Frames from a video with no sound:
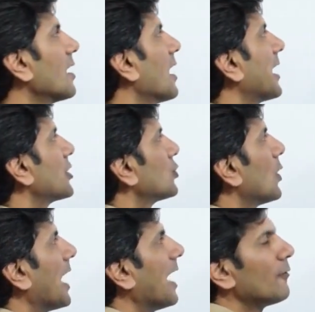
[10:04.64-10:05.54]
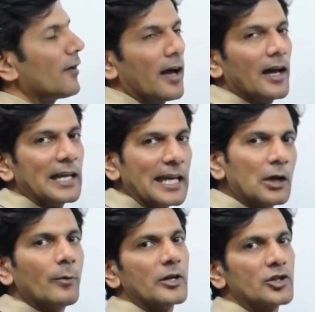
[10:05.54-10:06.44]
and you have an
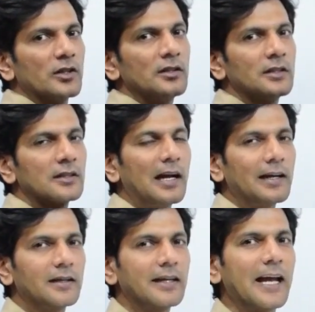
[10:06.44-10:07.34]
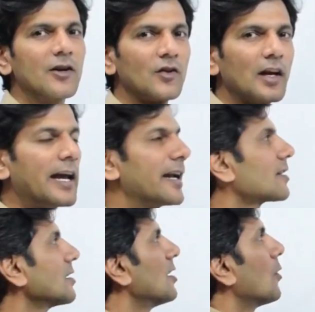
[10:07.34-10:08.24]
equation that can
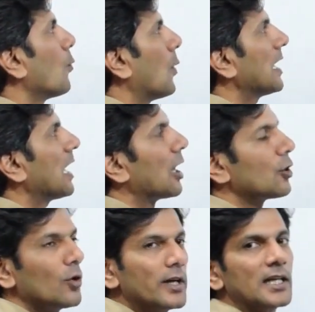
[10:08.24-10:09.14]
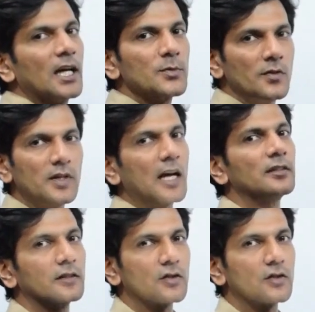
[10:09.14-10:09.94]
relate one unknown in terms of the other.